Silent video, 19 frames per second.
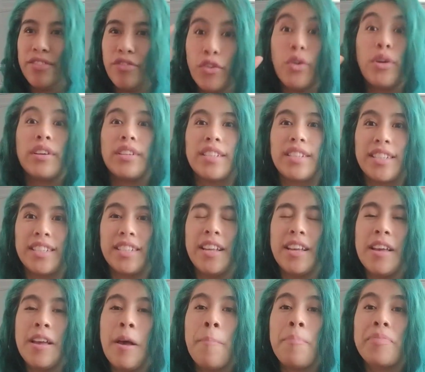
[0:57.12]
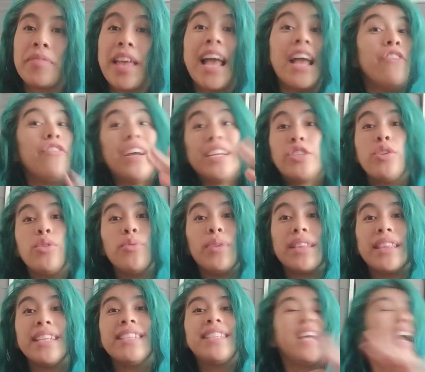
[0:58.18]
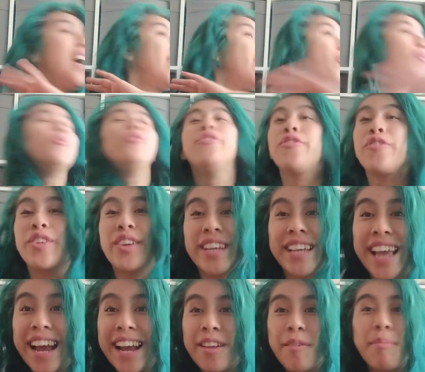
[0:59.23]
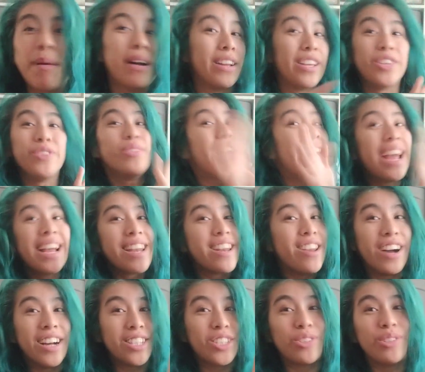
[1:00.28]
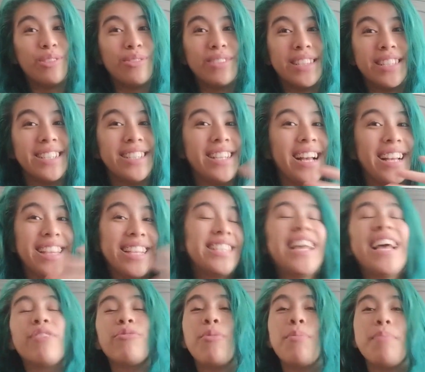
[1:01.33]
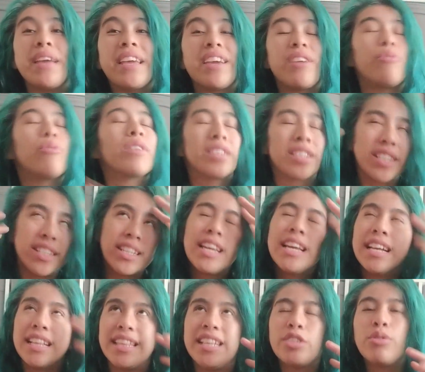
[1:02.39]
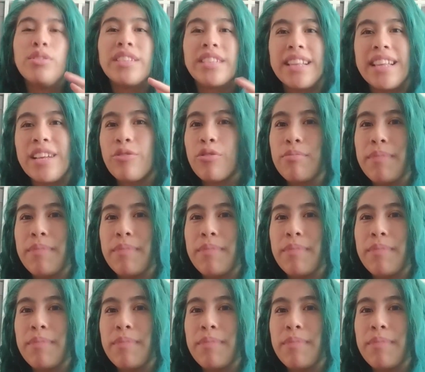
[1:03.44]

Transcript: force. If I do it with this hand, ooh, forget about it. You cannot do it with this hand. This hand will make it worse because this one's linked